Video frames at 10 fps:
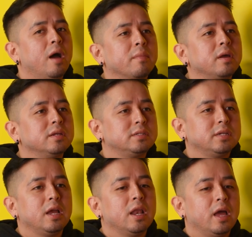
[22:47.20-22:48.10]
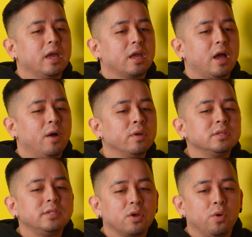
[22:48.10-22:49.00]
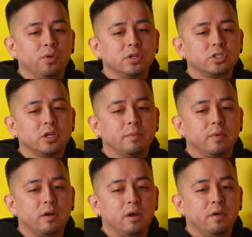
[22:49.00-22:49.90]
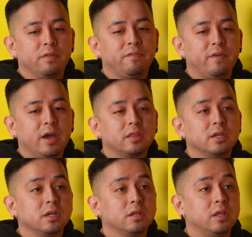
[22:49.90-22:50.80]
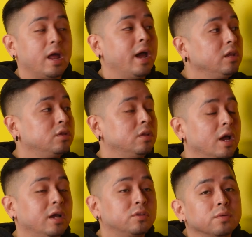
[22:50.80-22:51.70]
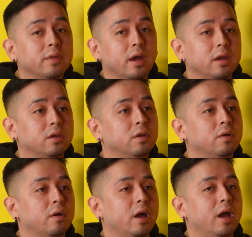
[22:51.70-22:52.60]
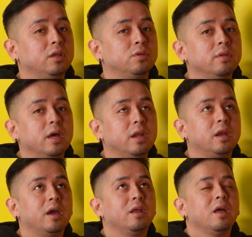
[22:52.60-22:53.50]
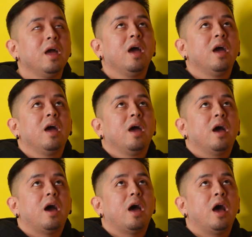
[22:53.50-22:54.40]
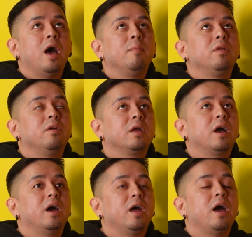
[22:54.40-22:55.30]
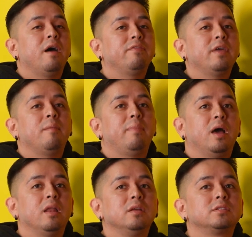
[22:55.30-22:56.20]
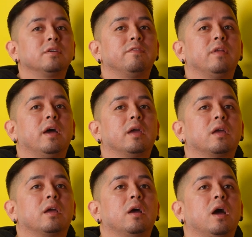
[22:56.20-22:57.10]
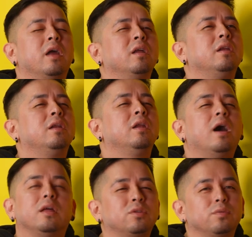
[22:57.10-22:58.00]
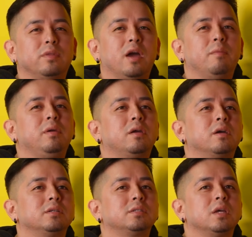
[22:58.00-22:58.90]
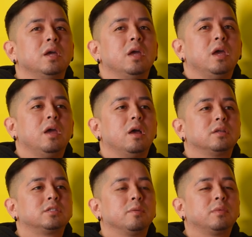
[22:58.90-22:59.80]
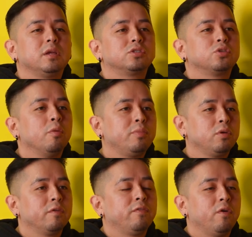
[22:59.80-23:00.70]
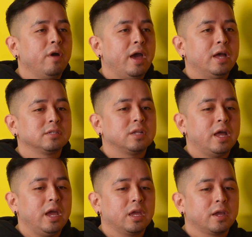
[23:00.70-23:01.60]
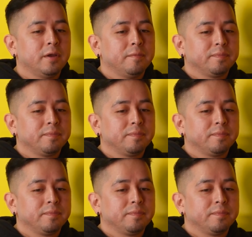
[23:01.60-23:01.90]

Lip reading: I'm gonna say, like, I want to take ownership of the fact that I do that. You know, I do that, and I'm learning how to have that balance of like how to not do that, because something so beautiful as like,